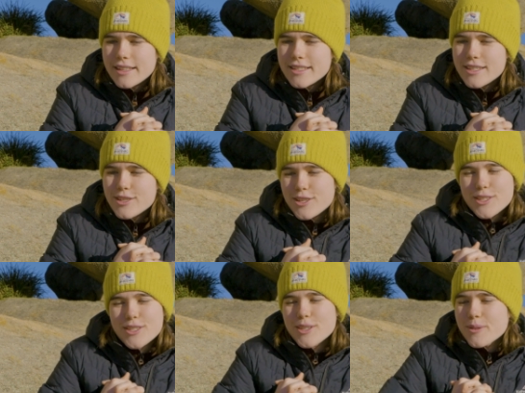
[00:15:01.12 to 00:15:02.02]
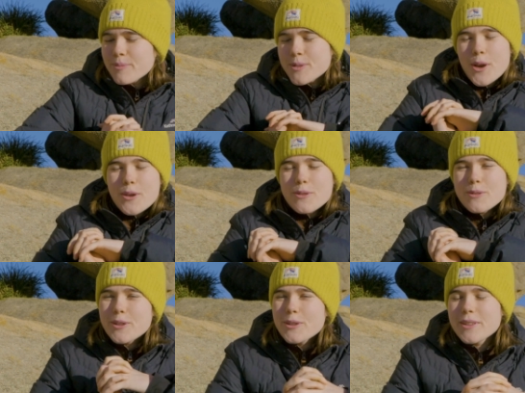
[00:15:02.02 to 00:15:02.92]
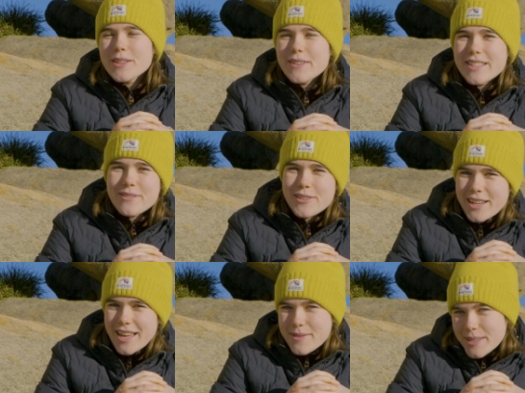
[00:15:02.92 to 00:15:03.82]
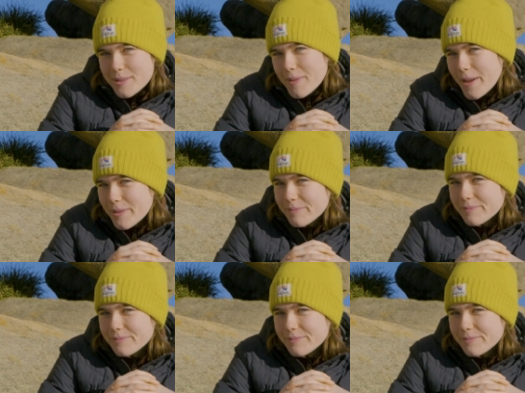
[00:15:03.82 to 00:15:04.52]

and just go through the rest of your day with a smile.